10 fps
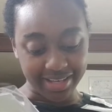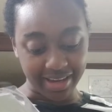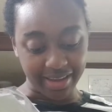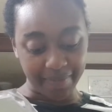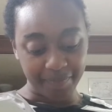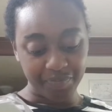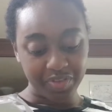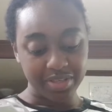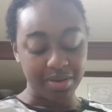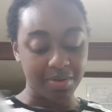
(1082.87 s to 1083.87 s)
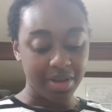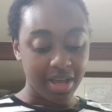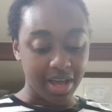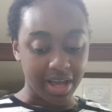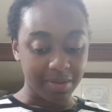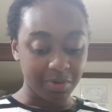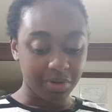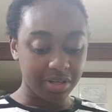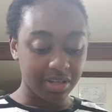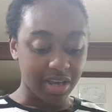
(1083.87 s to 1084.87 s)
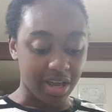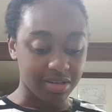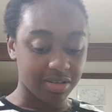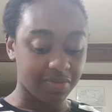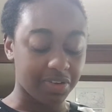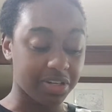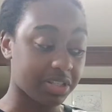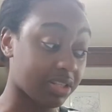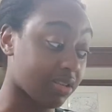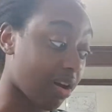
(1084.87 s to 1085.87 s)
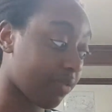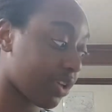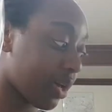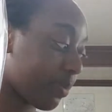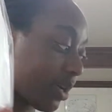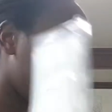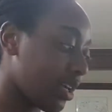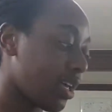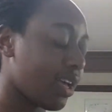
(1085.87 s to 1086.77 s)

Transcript: a second. So I am going to actually finish this off camera,